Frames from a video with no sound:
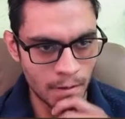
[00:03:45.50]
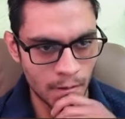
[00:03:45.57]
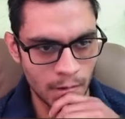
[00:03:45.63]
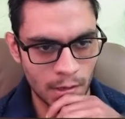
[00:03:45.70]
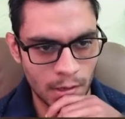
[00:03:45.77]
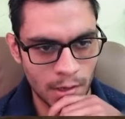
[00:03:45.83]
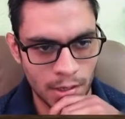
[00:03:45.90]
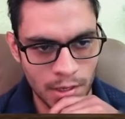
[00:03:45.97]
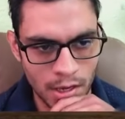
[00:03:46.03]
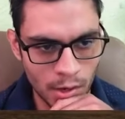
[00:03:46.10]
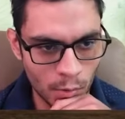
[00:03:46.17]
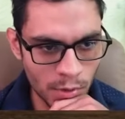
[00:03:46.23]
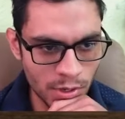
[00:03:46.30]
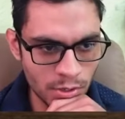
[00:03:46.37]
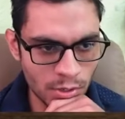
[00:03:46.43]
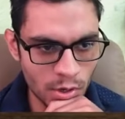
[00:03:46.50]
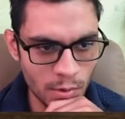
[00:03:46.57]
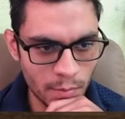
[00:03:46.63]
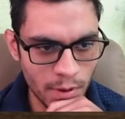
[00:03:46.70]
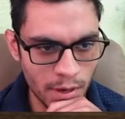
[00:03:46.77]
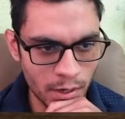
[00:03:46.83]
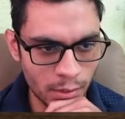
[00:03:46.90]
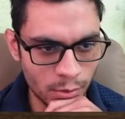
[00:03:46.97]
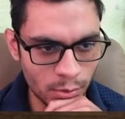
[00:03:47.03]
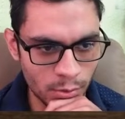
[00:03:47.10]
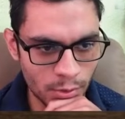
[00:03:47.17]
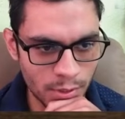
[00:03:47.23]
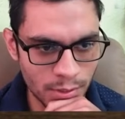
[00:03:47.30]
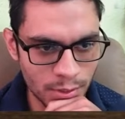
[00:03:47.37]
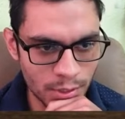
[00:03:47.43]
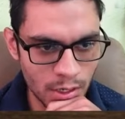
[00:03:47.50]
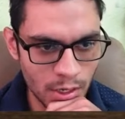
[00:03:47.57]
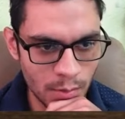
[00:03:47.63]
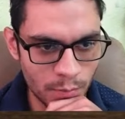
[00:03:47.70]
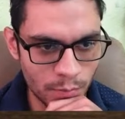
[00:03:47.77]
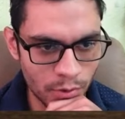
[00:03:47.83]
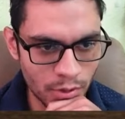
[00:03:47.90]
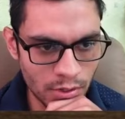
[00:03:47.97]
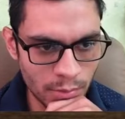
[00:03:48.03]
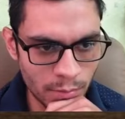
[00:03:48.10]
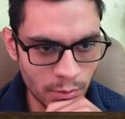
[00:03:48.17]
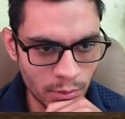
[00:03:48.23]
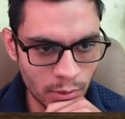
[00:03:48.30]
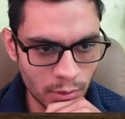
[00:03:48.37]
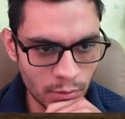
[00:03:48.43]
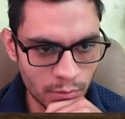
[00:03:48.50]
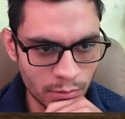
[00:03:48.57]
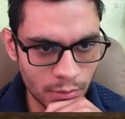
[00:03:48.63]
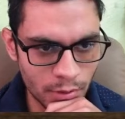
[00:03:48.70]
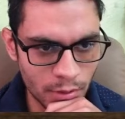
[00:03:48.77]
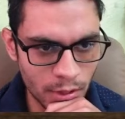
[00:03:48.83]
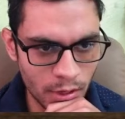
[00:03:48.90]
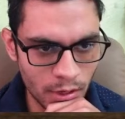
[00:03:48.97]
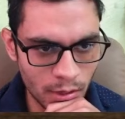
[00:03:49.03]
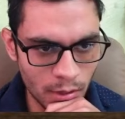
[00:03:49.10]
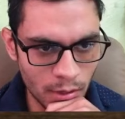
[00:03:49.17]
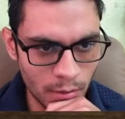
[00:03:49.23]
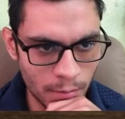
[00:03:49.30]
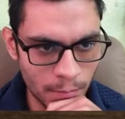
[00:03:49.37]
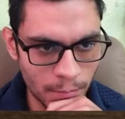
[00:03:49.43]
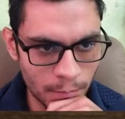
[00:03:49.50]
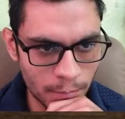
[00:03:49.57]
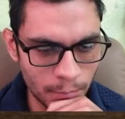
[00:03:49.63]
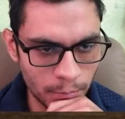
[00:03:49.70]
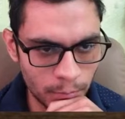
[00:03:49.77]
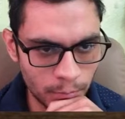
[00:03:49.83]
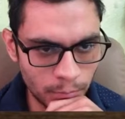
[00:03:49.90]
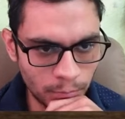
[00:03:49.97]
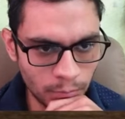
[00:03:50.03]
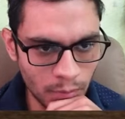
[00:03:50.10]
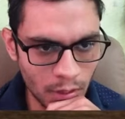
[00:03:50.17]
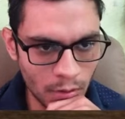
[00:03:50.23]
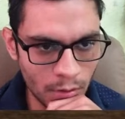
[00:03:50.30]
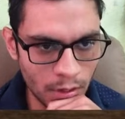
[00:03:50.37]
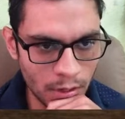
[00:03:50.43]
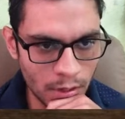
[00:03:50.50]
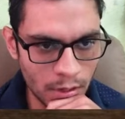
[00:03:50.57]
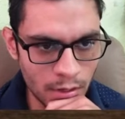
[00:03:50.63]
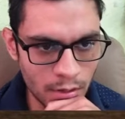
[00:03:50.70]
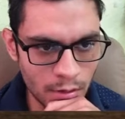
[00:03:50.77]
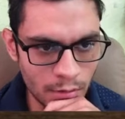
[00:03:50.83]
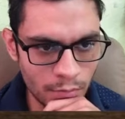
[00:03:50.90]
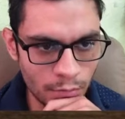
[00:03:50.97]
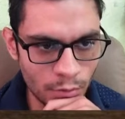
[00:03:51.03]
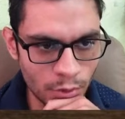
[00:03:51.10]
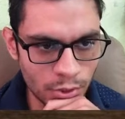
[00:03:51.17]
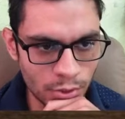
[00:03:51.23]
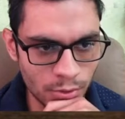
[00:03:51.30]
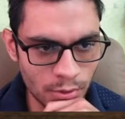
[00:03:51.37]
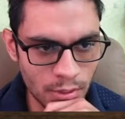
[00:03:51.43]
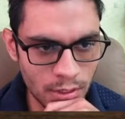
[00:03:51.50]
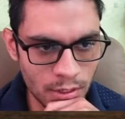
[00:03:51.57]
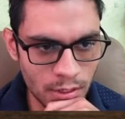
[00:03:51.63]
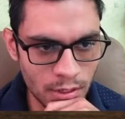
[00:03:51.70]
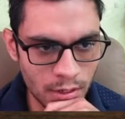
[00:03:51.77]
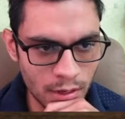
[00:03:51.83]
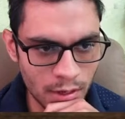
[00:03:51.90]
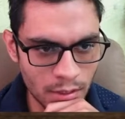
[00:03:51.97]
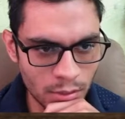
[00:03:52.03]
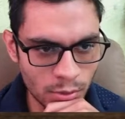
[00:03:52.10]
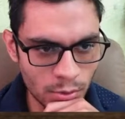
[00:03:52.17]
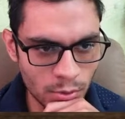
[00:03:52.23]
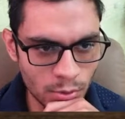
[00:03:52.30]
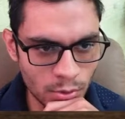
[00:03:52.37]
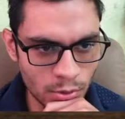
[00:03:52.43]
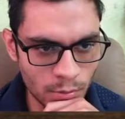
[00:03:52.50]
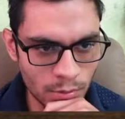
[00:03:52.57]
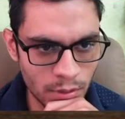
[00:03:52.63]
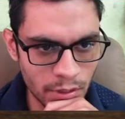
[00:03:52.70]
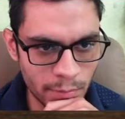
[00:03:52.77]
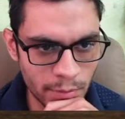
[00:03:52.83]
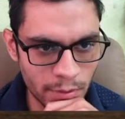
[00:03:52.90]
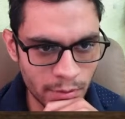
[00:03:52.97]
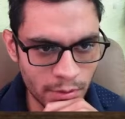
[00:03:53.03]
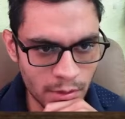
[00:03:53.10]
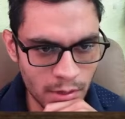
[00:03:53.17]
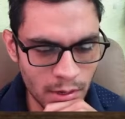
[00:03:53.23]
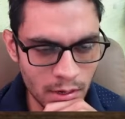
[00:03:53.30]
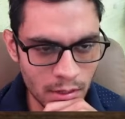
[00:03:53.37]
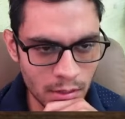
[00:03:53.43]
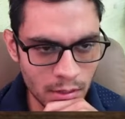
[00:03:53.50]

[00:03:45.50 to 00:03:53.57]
And yeah, we just go back to the same principle of, okay, now he unfortunately has to do something about the knight.